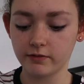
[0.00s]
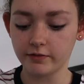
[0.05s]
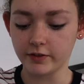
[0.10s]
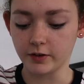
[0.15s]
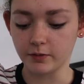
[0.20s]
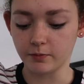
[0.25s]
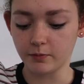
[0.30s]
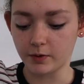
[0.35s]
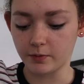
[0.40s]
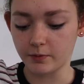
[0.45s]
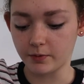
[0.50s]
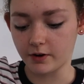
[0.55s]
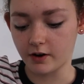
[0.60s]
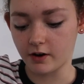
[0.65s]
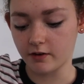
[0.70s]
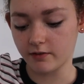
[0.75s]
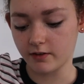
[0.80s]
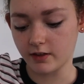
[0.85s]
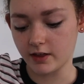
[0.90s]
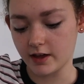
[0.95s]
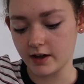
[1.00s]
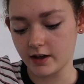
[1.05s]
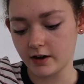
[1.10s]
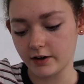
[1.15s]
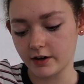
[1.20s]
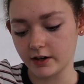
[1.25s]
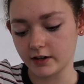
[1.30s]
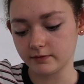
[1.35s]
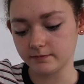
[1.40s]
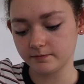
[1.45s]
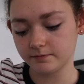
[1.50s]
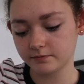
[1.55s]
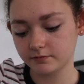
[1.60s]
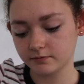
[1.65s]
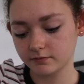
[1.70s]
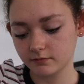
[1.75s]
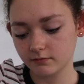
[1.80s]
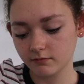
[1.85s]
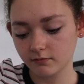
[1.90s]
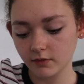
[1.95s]
film when we're over there and
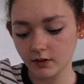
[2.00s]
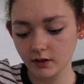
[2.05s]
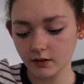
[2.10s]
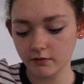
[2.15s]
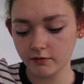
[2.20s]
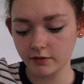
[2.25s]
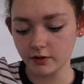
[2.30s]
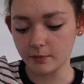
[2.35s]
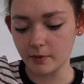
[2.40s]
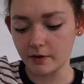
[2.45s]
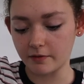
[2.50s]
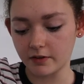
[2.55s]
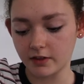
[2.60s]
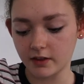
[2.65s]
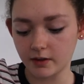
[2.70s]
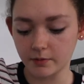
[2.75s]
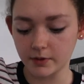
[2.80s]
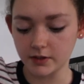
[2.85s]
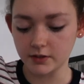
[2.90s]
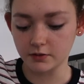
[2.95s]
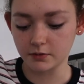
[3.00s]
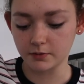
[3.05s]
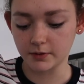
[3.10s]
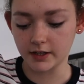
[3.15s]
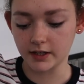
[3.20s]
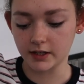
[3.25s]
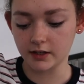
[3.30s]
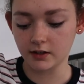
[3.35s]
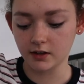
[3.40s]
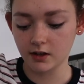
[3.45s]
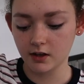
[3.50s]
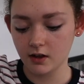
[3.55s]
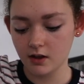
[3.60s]
film everything we're doing.